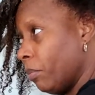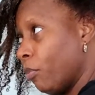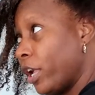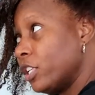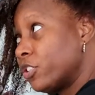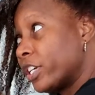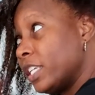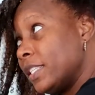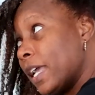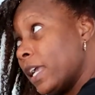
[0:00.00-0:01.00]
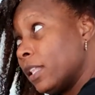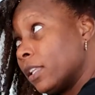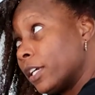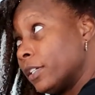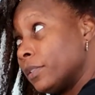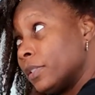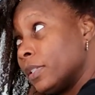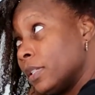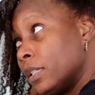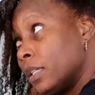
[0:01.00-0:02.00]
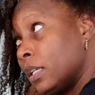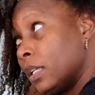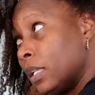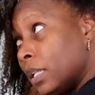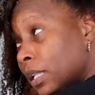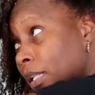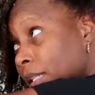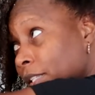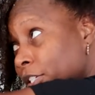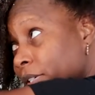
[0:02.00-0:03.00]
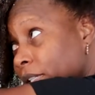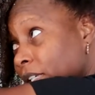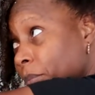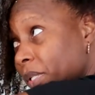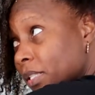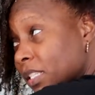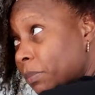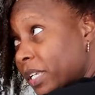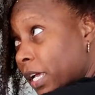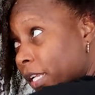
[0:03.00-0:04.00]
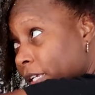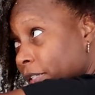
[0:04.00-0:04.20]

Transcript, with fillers: moisture detangler. Literally been sleeping on